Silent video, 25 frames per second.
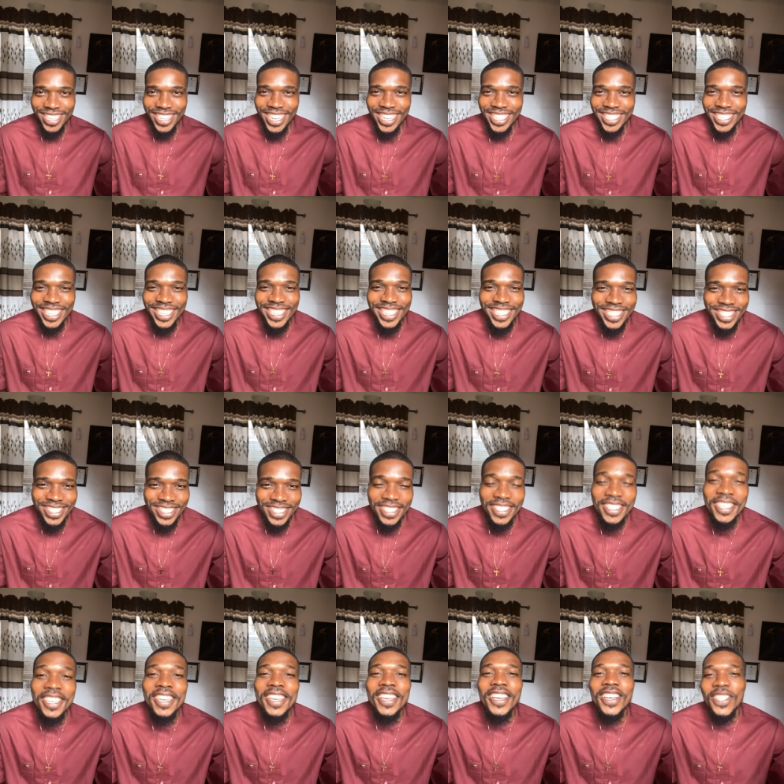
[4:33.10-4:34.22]
That I said is
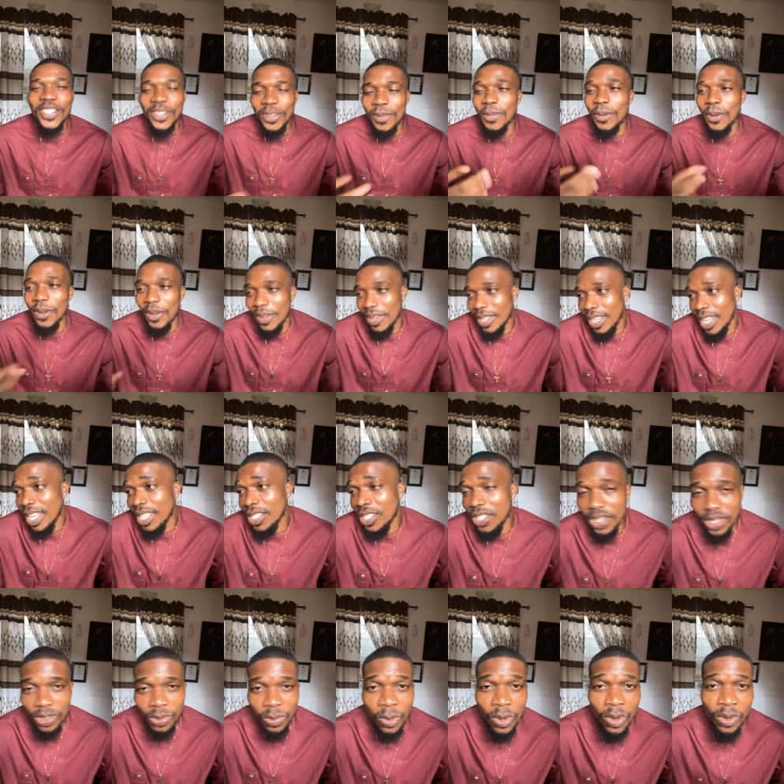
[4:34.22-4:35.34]
so, but let's
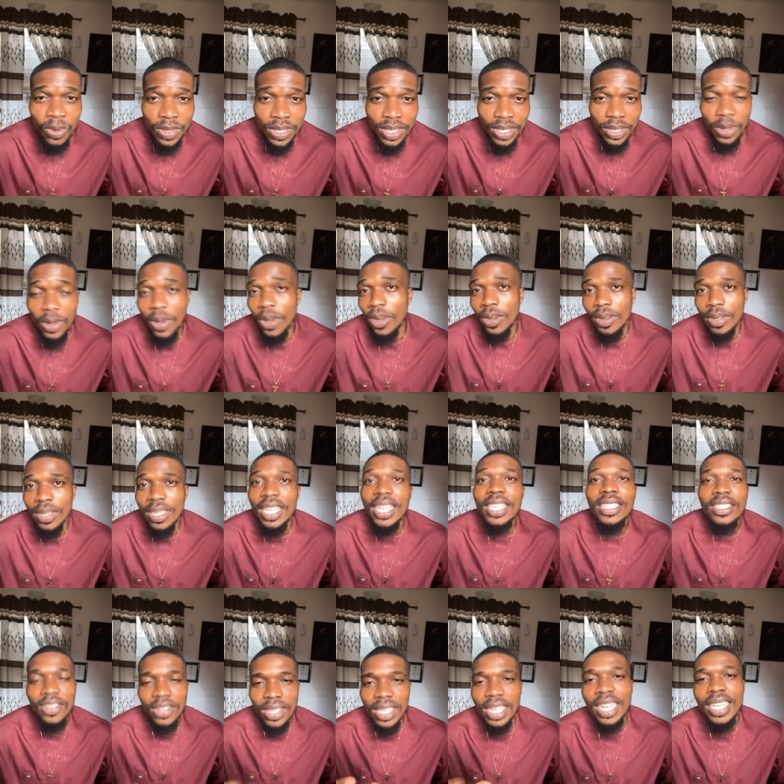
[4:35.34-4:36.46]
just work with it. Or
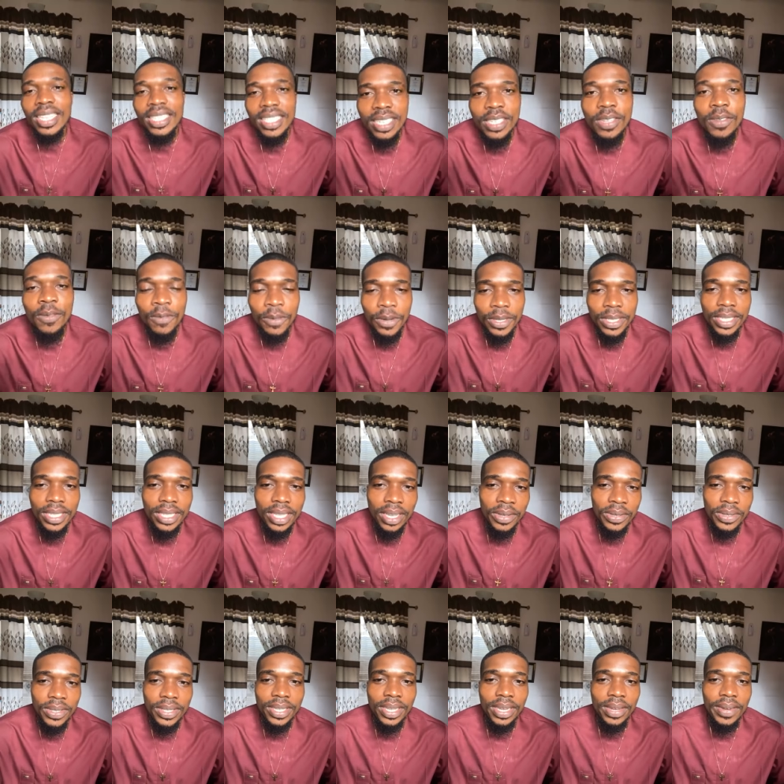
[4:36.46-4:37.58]
let's stick to
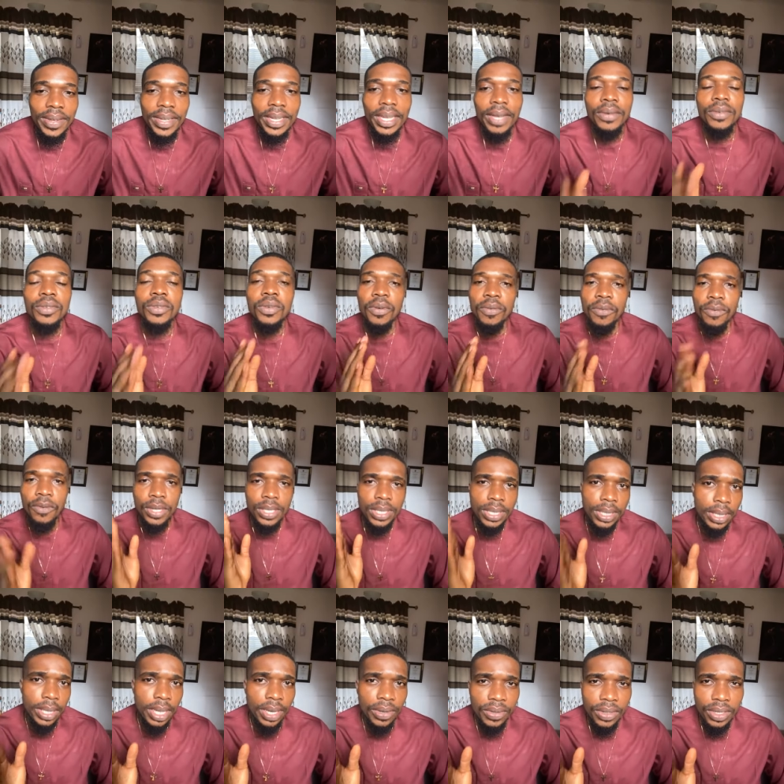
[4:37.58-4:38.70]
40,000 naira. Now your
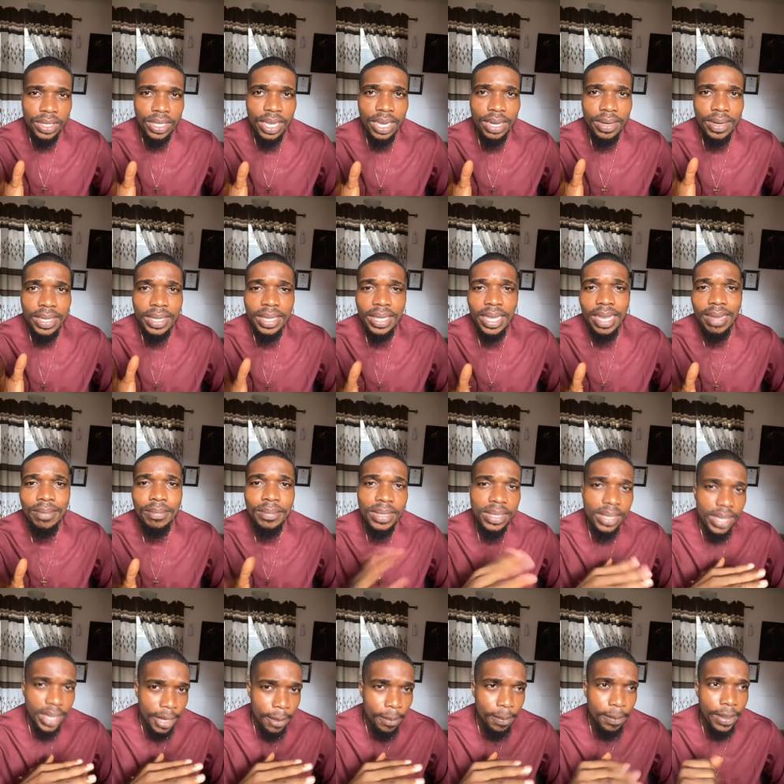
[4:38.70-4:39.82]
40,000 naira times
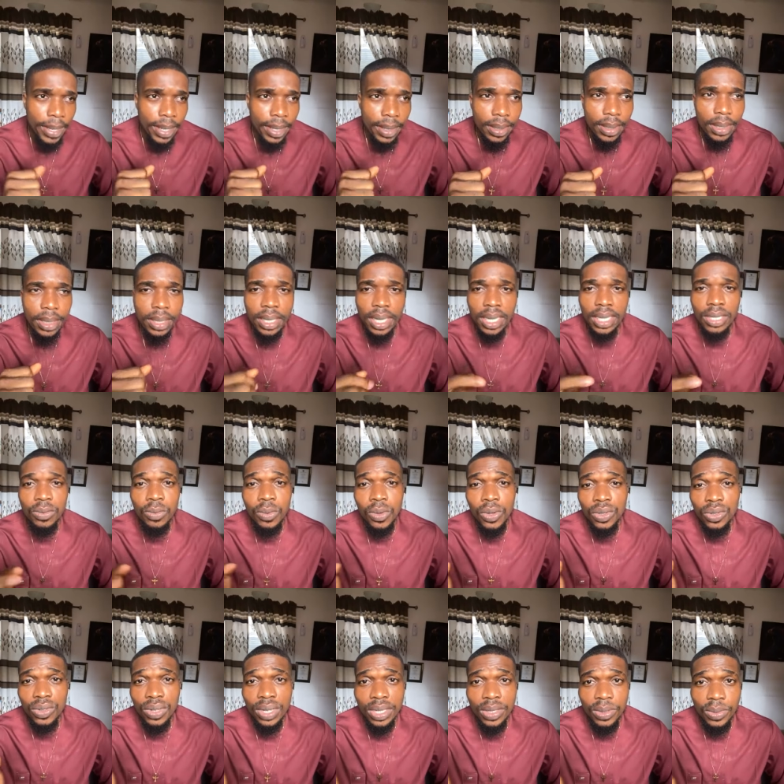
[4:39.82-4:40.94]
3 pen, that's
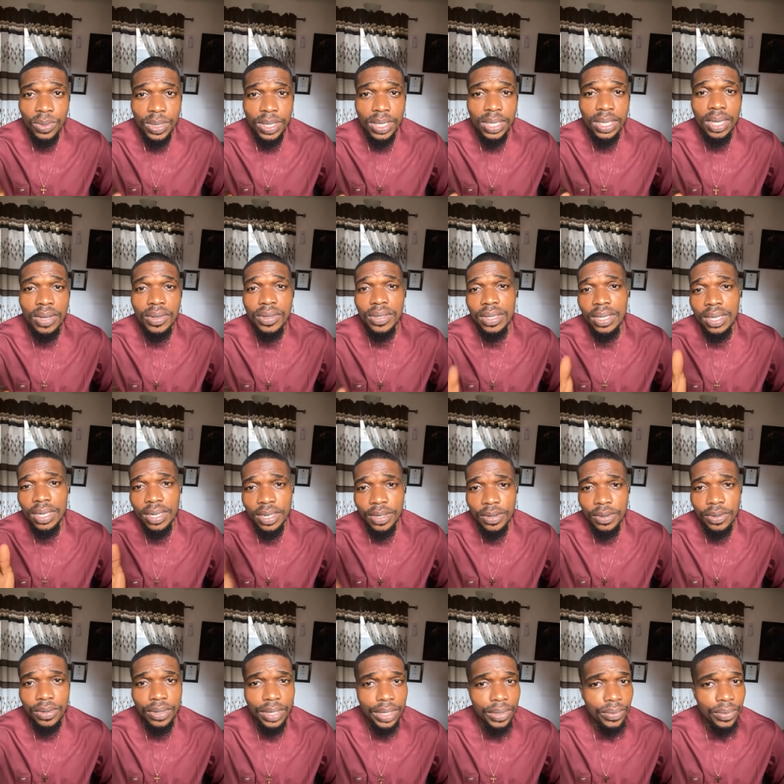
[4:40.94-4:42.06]
120,000 naira
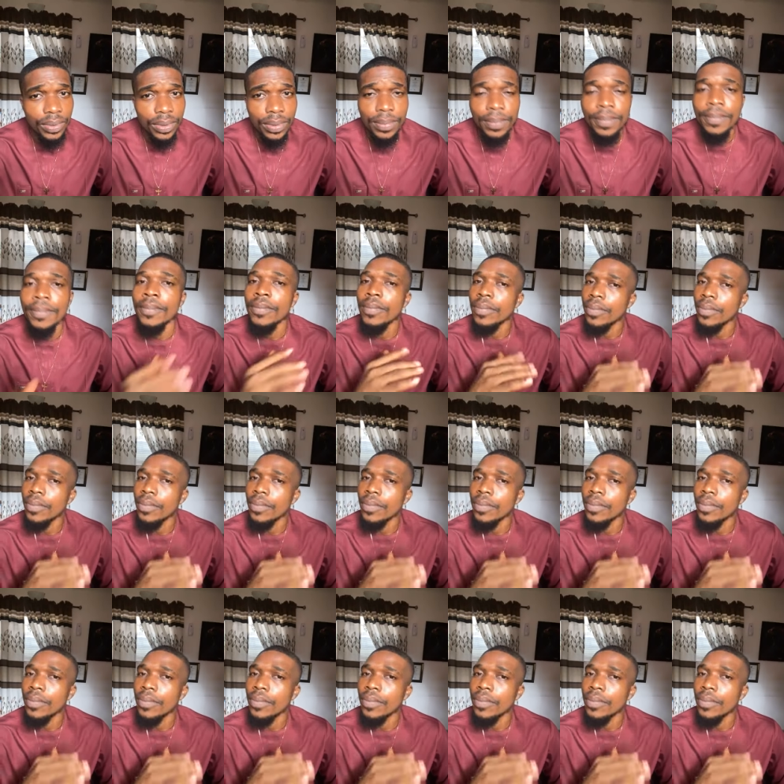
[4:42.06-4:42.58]
on ground.